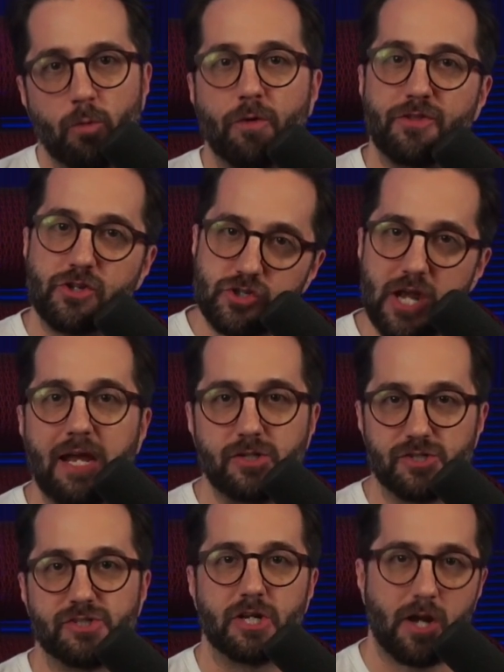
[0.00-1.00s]
with the
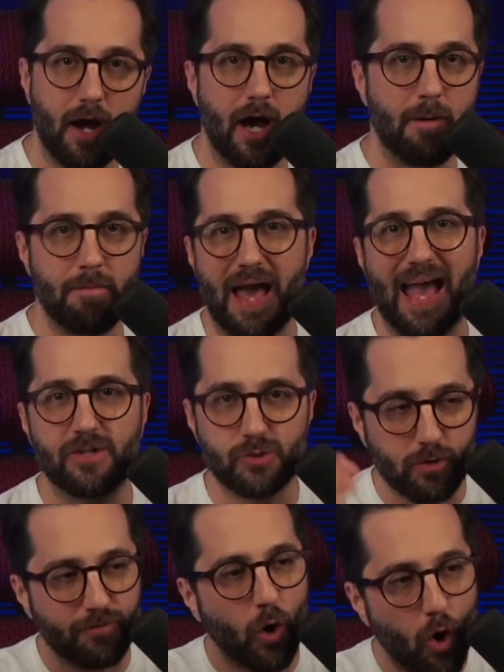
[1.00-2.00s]
changes to combat
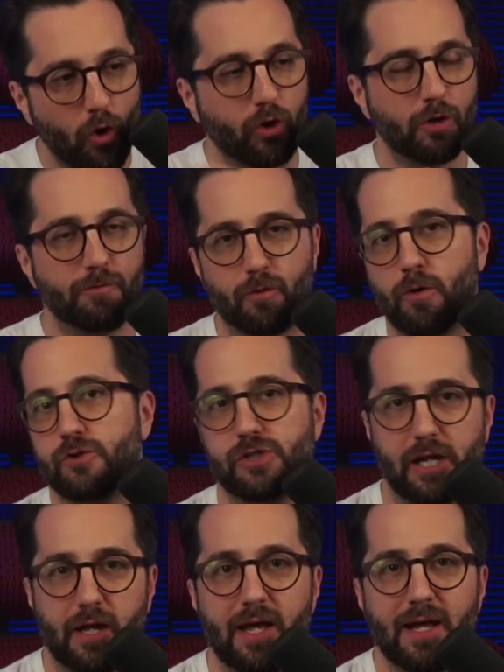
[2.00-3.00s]
sort of all
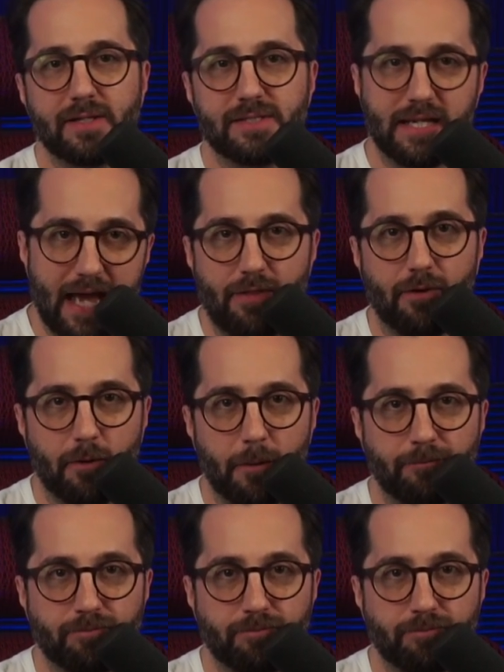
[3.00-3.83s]
converging together.